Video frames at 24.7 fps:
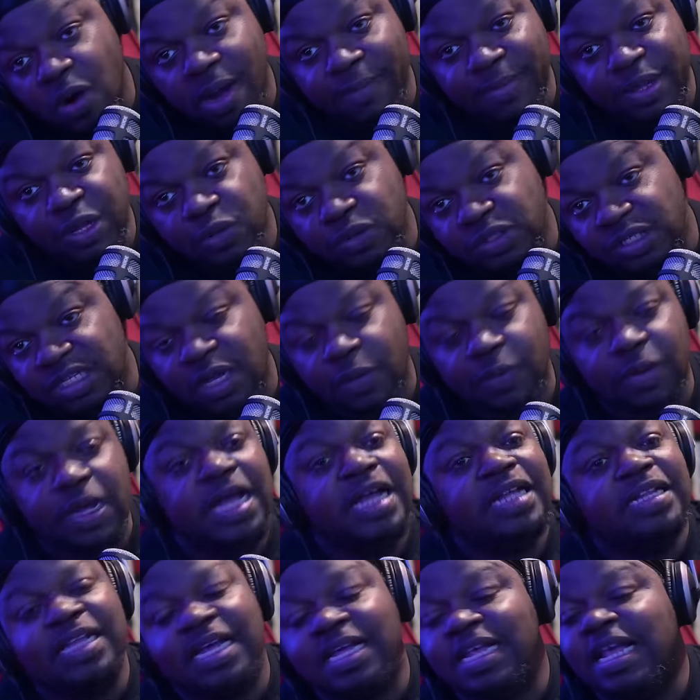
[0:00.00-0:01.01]
our music. They,
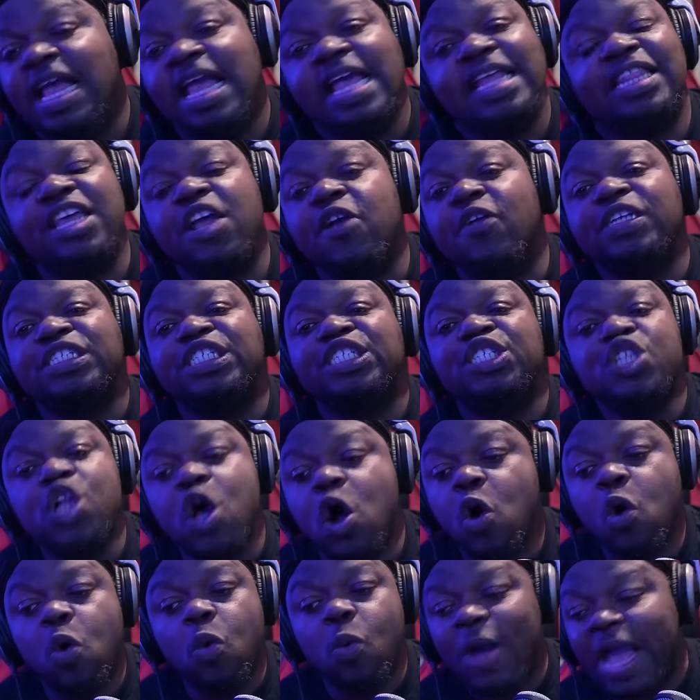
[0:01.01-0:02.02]
they, there is
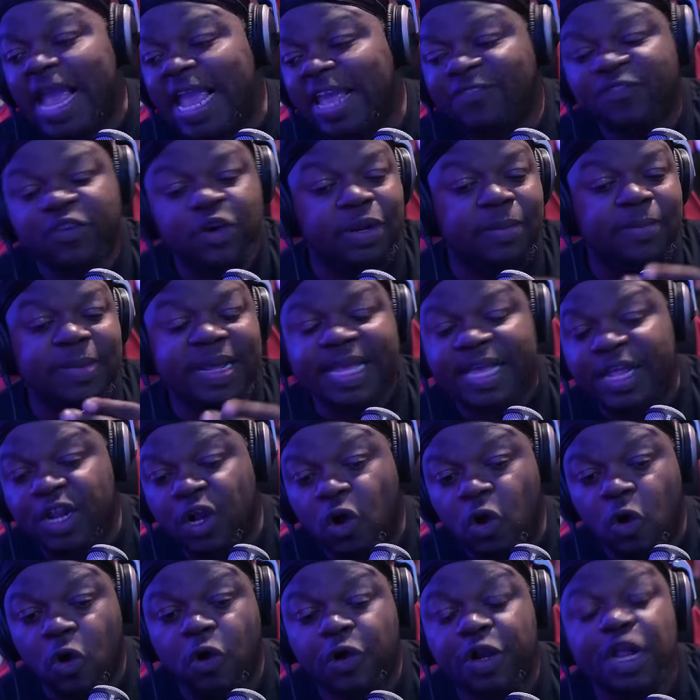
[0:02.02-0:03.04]
no way for them to get
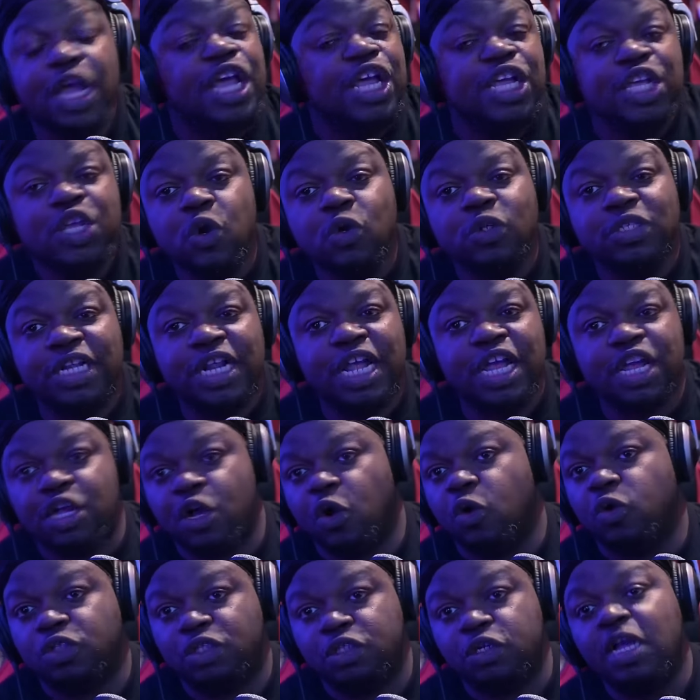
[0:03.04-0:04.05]
on using their
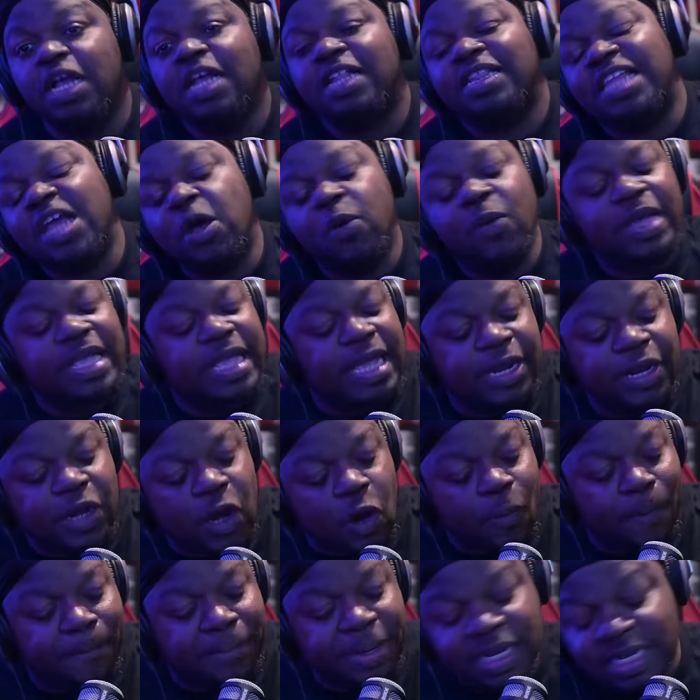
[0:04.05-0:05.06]
culture. They don't get
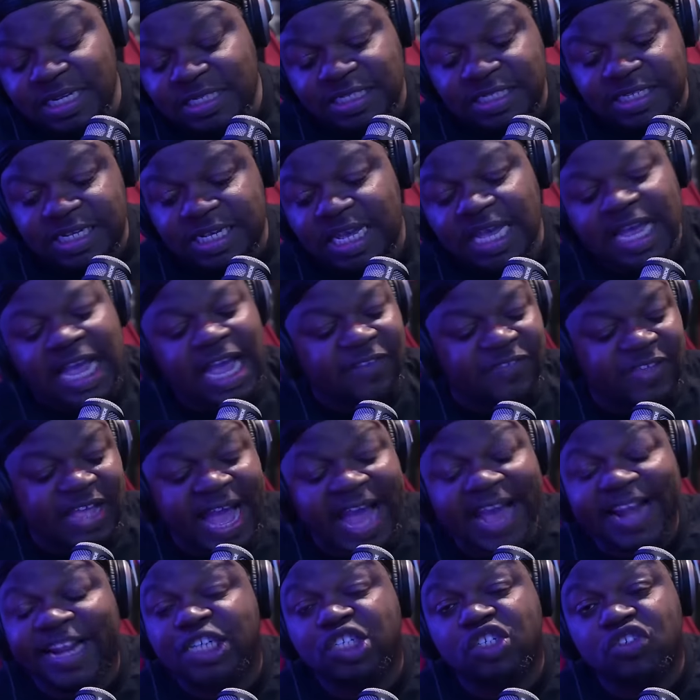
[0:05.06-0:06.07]
no see if they
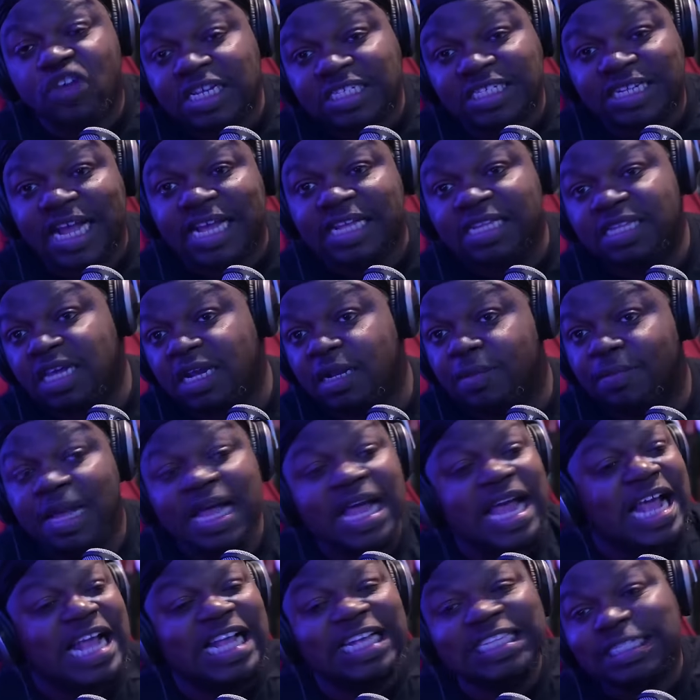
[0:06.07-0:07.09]
had to dress like them
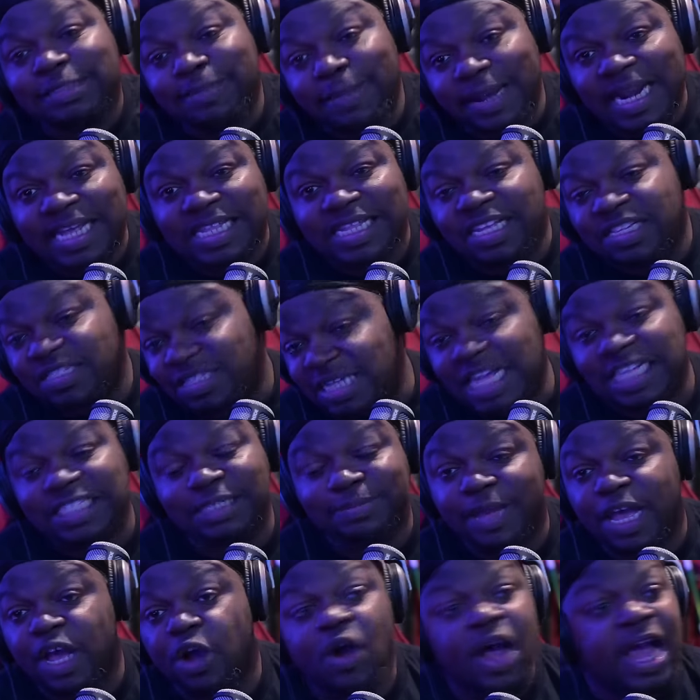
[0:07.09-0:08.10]
and smell like they, they
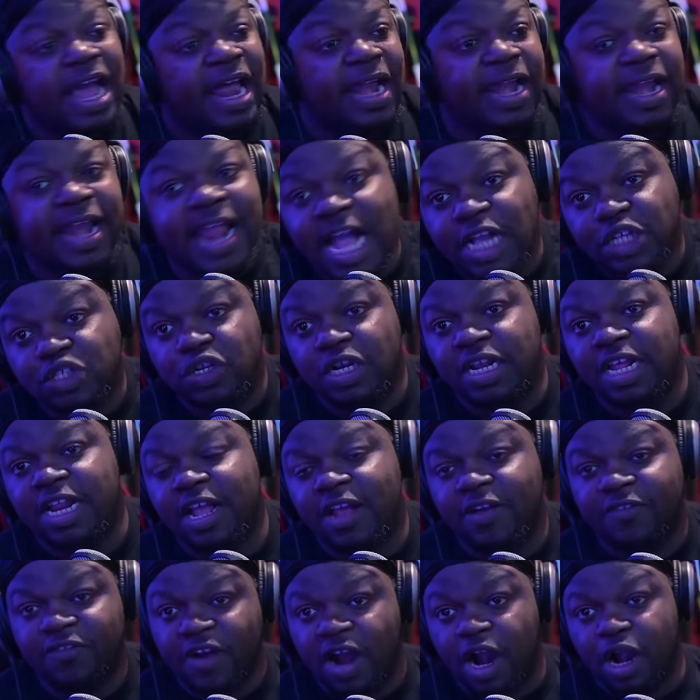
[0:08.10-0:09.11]
smell naturally in
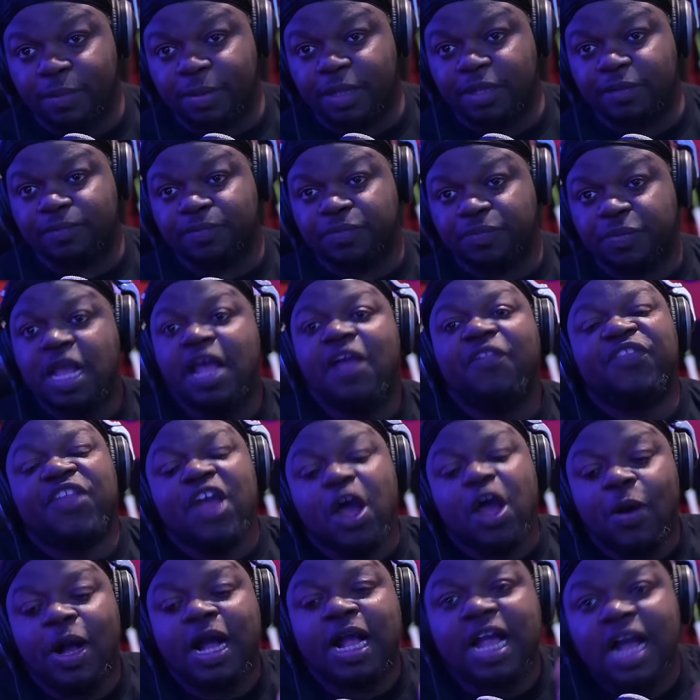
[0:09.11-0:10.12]
their environment. They
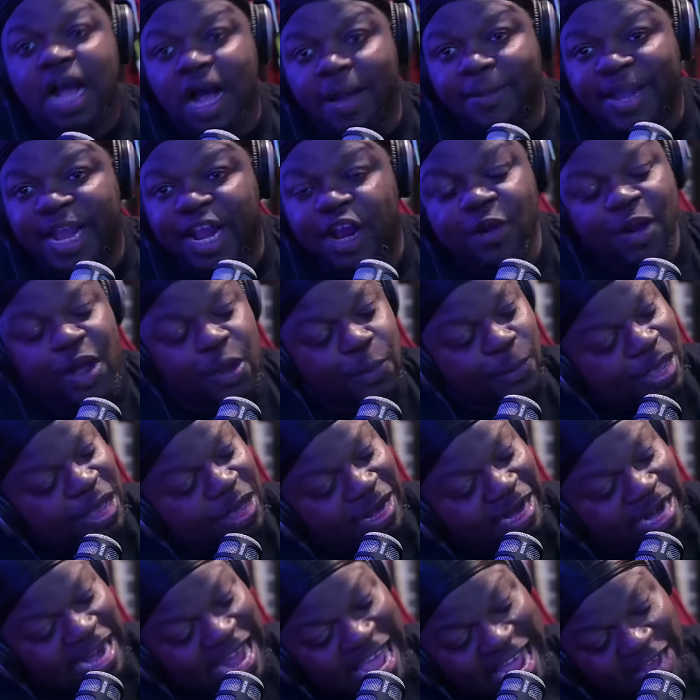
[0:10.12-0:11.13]
would come here and
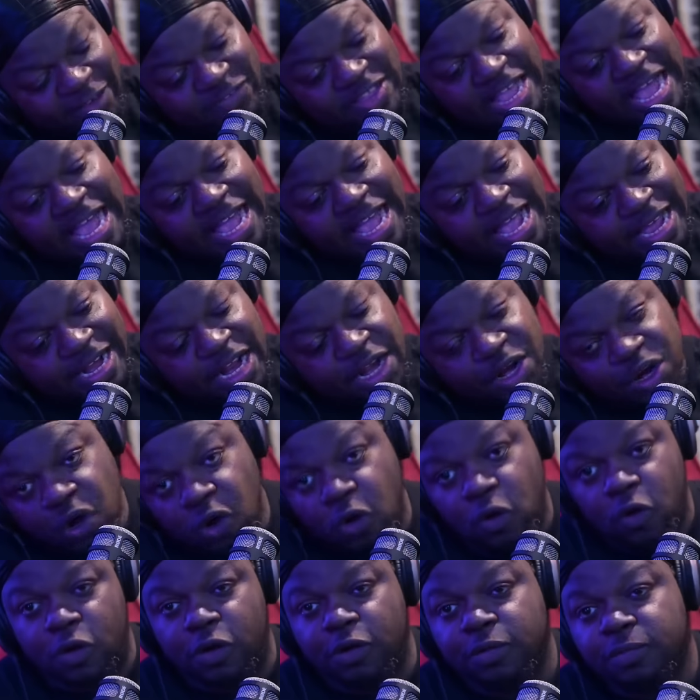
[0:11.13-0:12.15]
get laughed at and
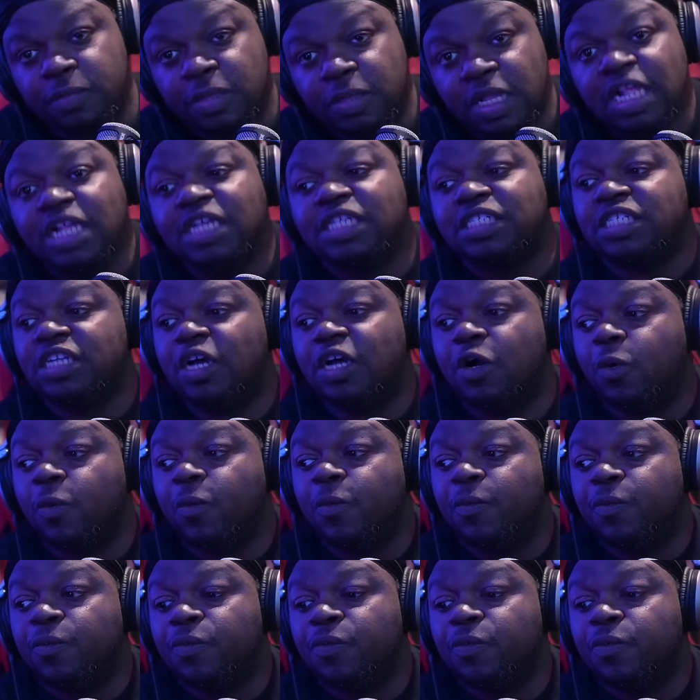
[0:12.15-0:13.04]
ignored. So